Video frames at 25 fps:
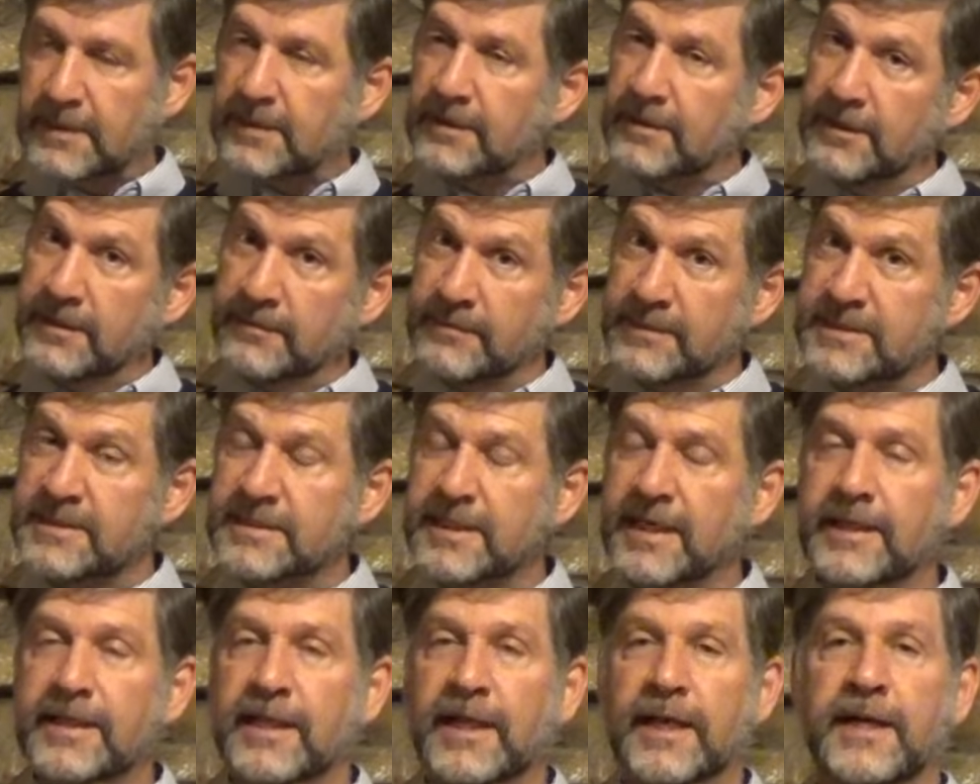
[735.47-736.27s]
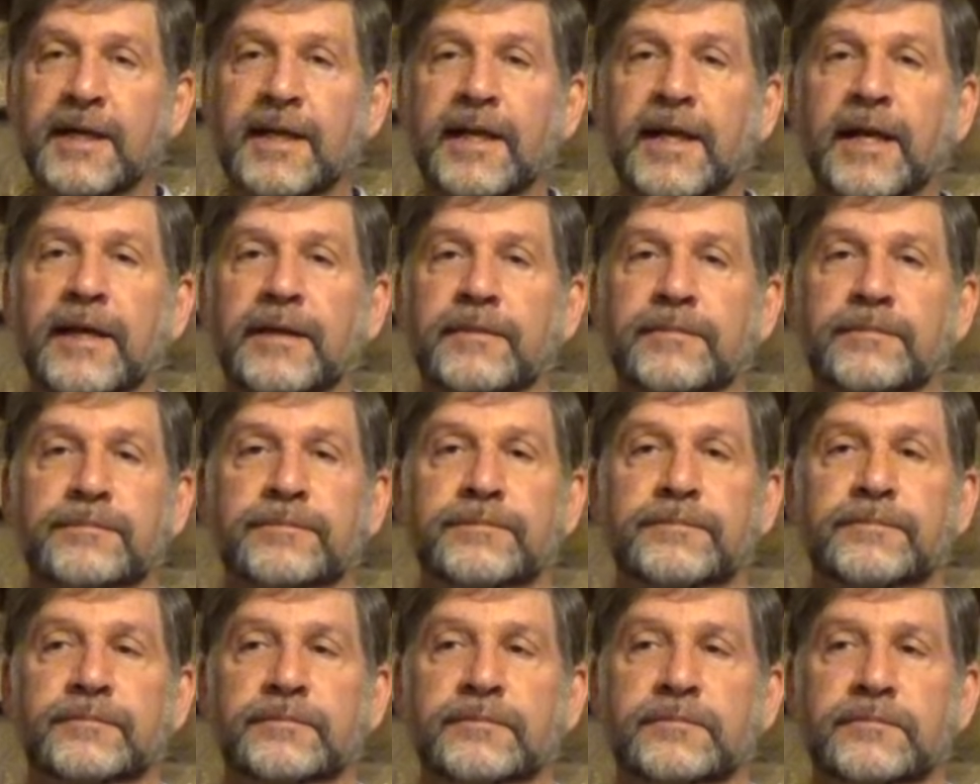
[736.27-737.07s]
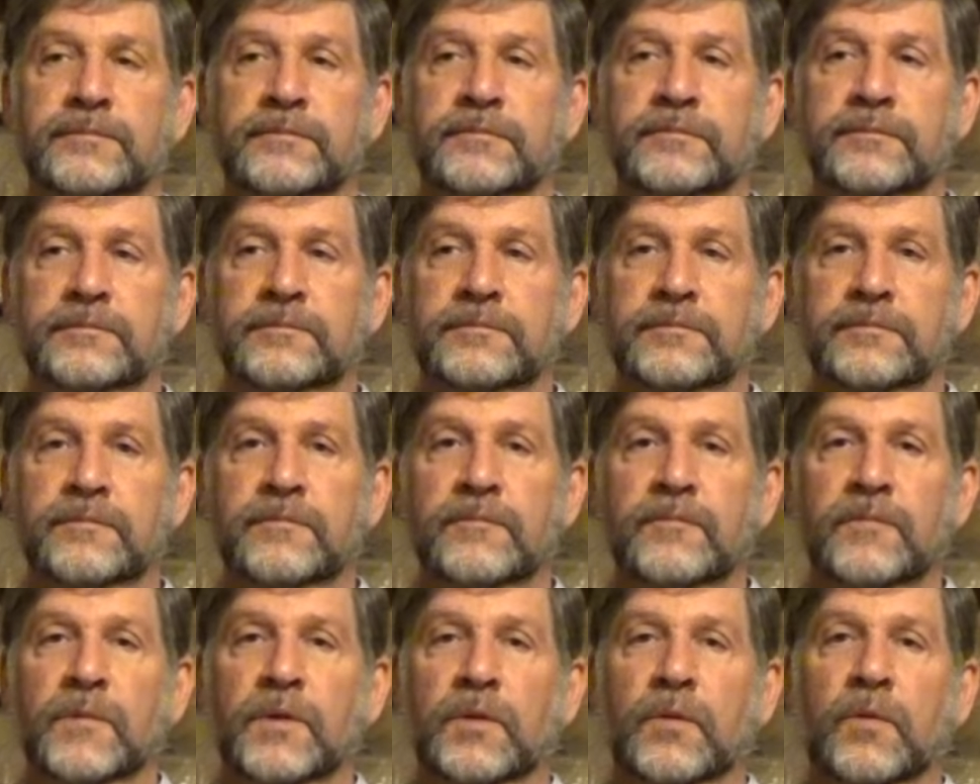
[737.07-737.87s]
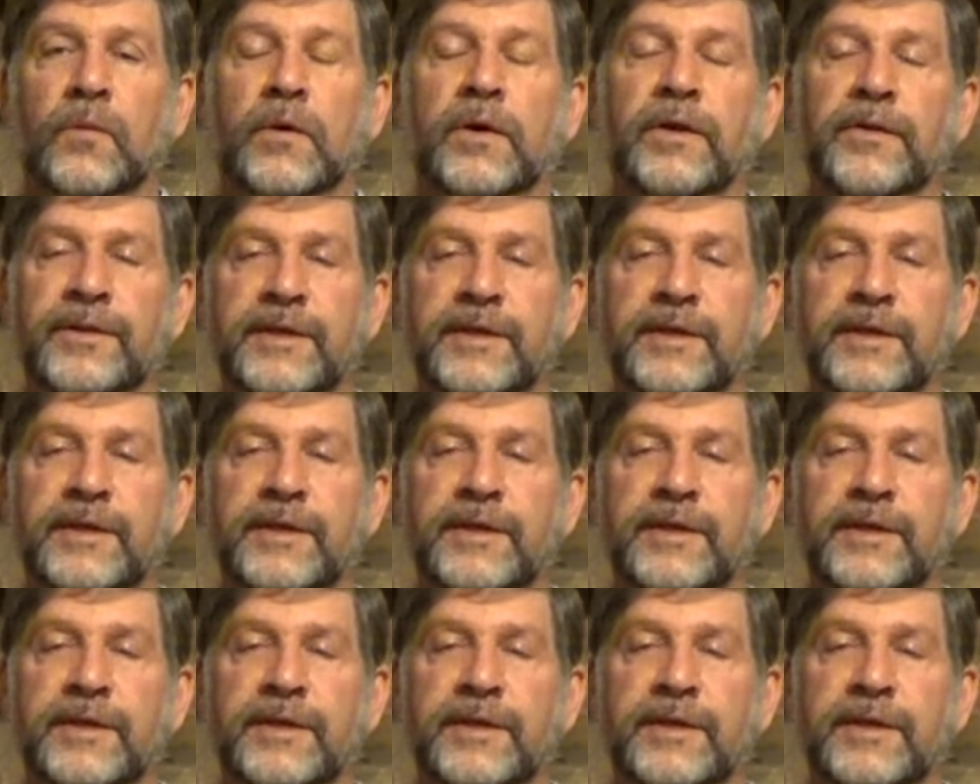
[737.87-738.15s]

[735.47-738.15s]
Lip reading: Let me say that again. While